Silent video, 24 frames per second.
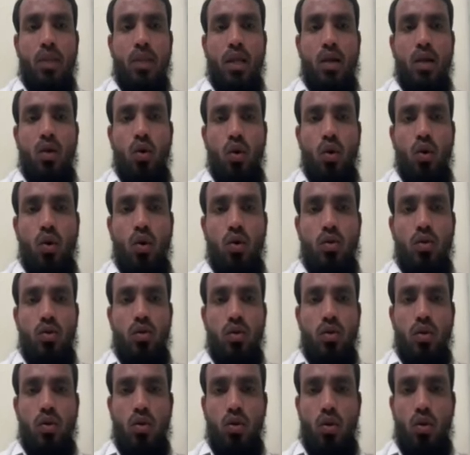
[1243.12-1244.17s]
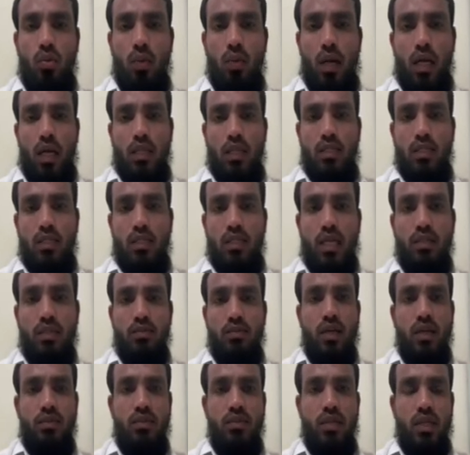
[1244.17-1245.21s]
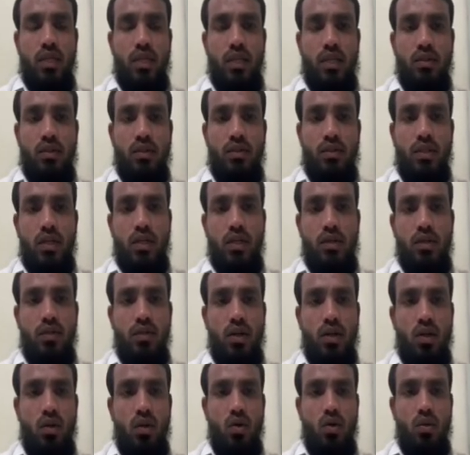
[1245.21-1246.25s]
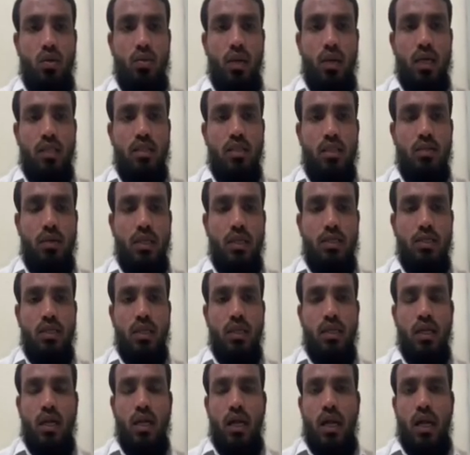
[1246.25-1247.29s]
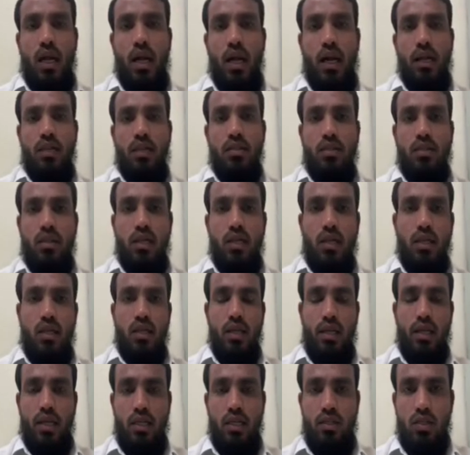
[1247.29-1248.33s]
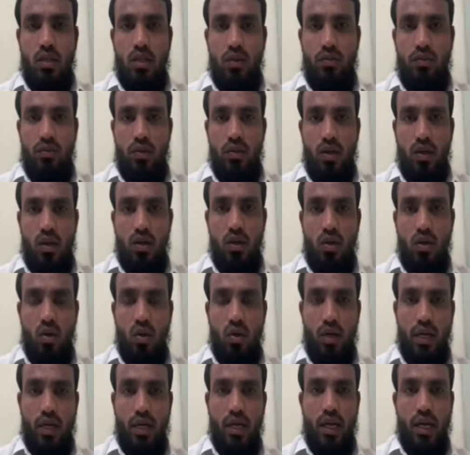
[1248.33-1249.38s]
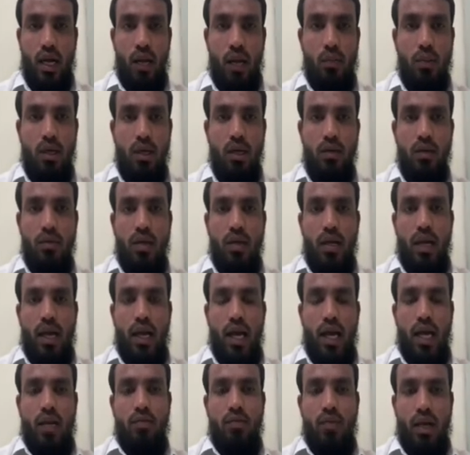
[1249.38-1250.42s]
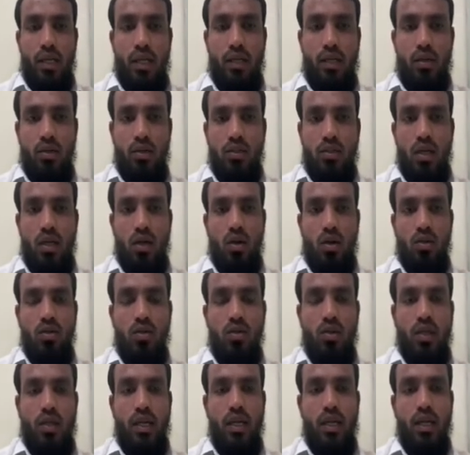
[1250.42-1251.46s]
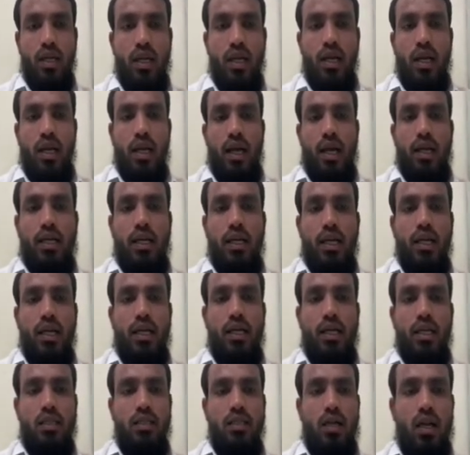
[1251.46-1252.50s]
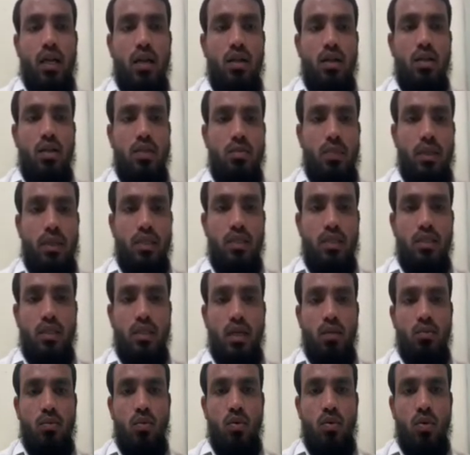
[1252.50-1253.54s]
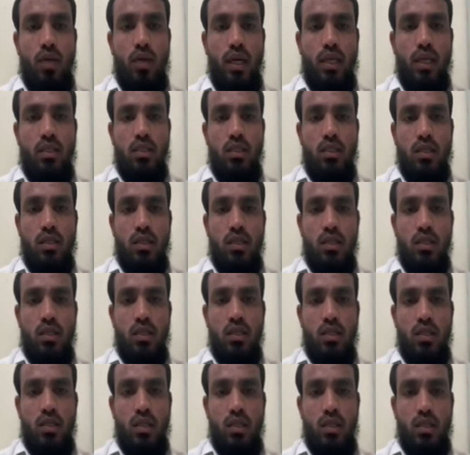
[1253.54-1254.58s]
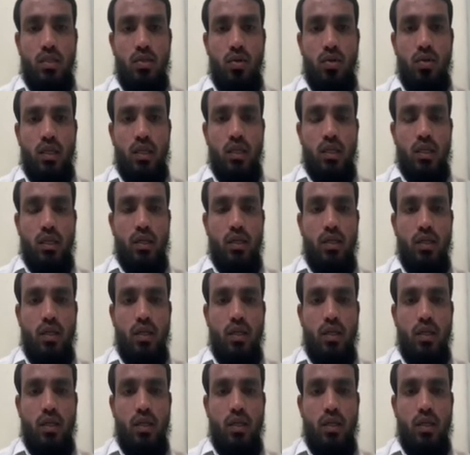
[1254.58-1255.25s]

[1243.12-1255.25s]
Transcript: chloroplast. As we have seen, if the chloroplast is present, that is in the case of chlorine kinema, and vacuoles are also there, and intracellular spaces are more, as it is shown here,